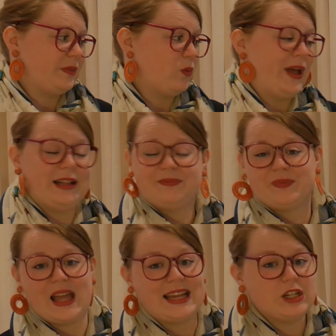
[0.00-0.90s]
Well,
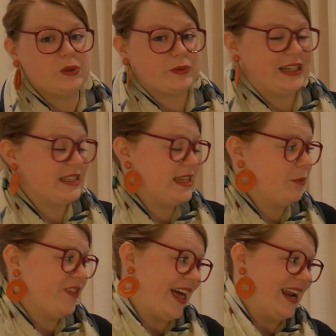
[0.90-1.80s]
I don't really see
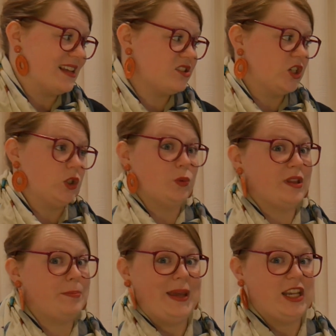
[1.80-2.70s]
what that has to do
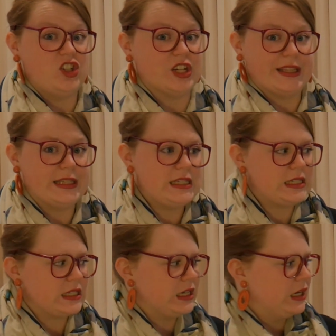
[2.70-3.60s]
with
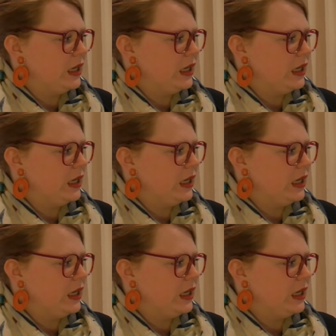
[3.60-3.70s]
pigeons.